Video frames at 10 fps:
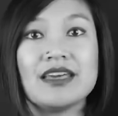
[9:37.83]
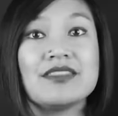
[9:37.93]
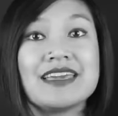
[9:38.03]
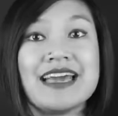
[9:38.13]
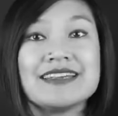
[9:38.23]

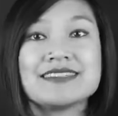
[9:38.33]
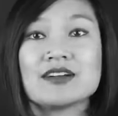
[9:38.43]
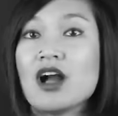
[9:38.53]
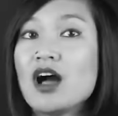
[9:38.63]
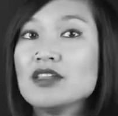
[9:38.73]
The guests
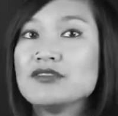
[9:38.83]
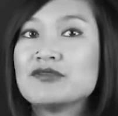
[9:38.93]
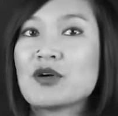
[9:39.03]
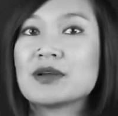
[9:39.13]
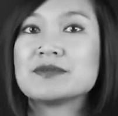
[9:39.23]
are all
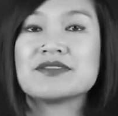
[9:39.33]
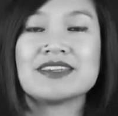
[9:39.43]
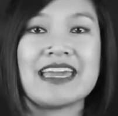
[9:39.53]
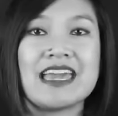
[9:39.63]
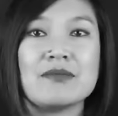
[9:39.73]
informed of the
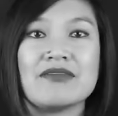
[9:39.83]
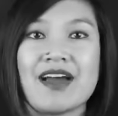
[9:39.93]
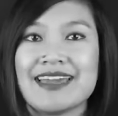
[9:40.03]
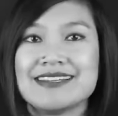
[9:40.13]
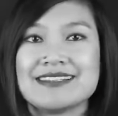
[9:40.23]
game of
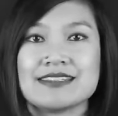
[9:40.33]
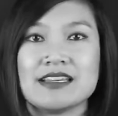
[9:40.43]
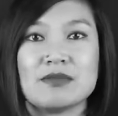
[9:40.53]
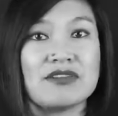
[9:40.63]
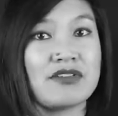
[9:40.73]
hide and
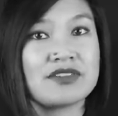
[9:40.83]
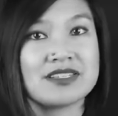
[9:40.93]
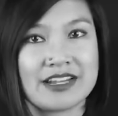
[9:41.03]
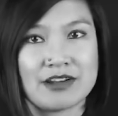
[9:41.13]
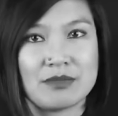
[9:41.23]
seek before the
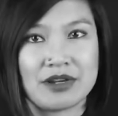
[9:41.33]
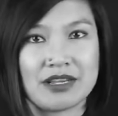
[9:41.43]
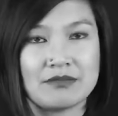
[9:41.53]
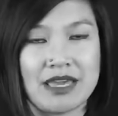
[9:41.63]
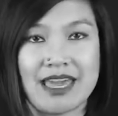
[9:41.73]

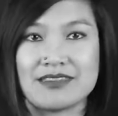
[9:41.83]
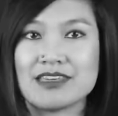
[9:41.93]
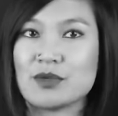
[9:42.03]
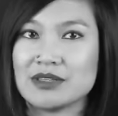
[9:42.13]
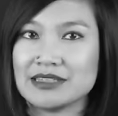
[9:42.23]
ceremony, and
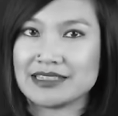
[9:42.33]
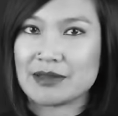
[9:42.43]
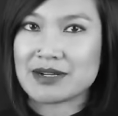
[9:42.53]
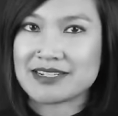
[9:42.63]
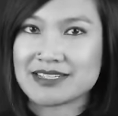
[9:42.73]
they willingly
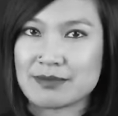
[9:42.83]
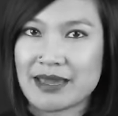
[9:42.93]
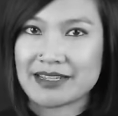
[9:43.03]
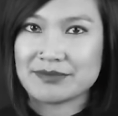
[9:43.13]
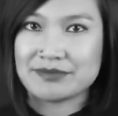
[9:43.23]

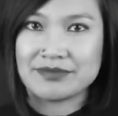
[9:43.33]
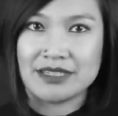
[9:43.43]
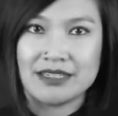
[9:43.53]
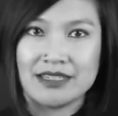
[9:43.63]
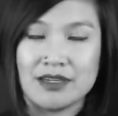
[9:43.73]
participate.
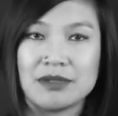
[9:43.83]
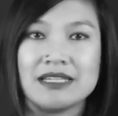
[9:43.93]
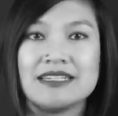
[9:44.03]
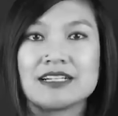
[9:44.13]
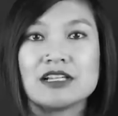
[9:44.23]

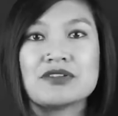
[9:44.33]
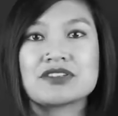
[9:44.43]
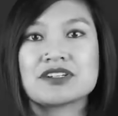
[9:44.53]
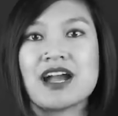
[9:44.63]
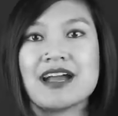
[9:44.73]
Melinda
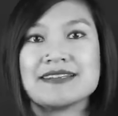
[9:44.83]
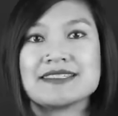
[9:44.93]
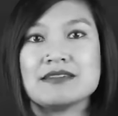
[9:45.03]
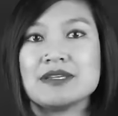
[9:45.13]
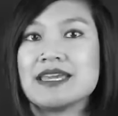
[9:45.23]
closed her eyes
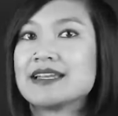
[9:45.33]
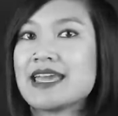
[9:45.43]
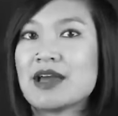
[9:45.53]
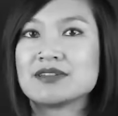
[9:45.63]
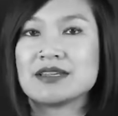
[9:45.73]
and began
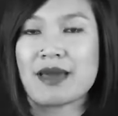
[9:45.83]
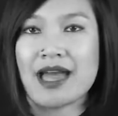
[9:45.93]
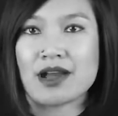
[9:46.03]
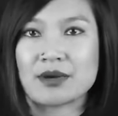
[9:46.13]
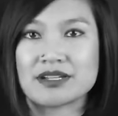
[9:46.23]
counting
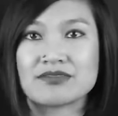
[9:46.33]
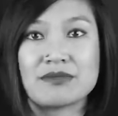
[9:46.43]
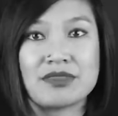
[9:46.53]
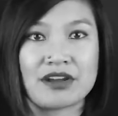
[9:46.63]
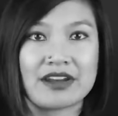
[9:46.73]
backwards
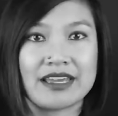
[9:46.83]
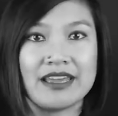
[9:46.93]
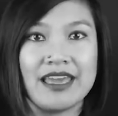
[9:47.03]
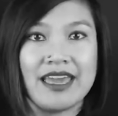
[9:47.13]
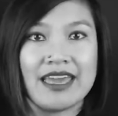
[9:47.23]
from 30,
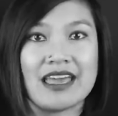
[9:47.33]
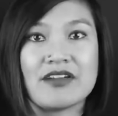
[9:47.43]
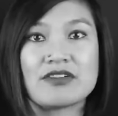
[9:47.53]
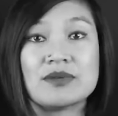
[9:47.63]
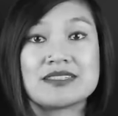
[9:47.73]
and
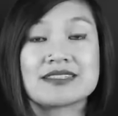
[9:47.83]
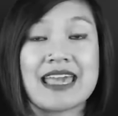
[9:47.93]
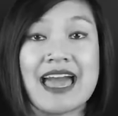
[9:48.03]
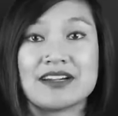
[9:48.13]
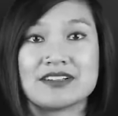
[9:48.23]
everyone
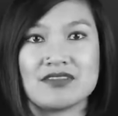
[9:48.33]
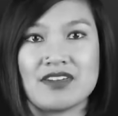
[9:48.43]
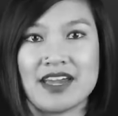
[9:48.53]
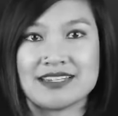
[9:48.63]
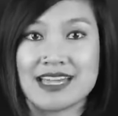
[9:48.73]
scattered to
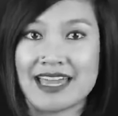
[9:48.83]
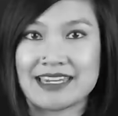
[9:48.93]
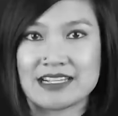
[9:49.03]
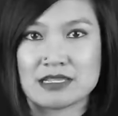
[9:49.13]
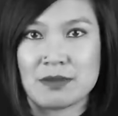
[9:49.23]
find a
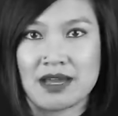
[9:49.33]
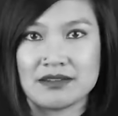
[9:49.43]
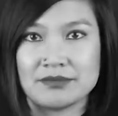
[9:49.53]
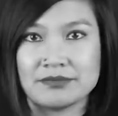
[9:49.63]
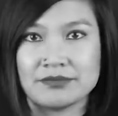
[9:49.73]
hiding
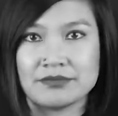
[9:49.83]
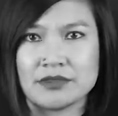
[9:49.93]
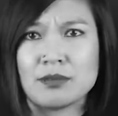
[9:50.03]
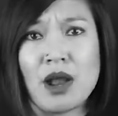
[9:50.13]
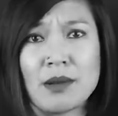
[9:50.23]
spot.
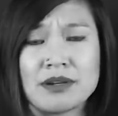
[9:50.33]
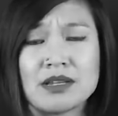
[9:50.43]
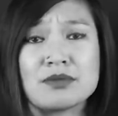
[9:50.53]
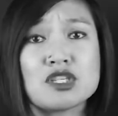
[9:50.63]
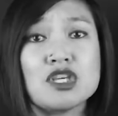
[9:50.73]
The
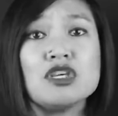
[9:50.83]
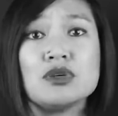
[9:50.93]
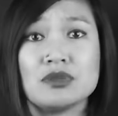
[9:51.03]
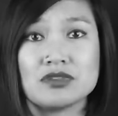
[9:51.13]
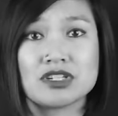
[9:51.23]
property was
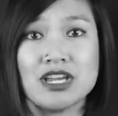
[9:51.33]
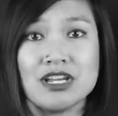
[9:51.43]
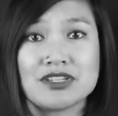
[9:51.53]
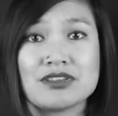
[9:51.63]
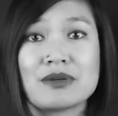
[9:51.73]
huge,
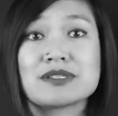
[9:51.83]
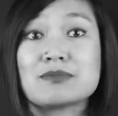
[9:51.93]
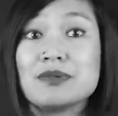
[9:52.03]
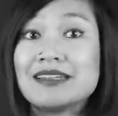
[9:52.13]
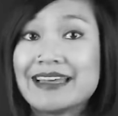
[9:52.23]
so there
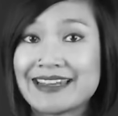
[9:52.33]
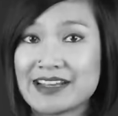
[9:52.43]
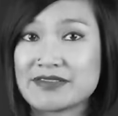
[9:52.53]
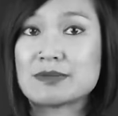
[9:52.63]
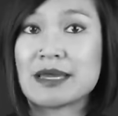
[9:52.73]
was
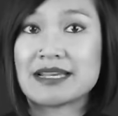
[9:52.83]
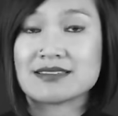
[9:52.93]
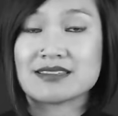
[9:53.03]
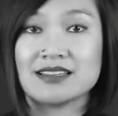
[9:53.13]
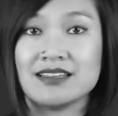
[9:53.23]
plenty of
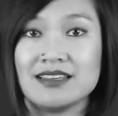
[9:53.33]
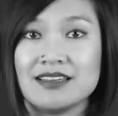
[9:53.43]
space.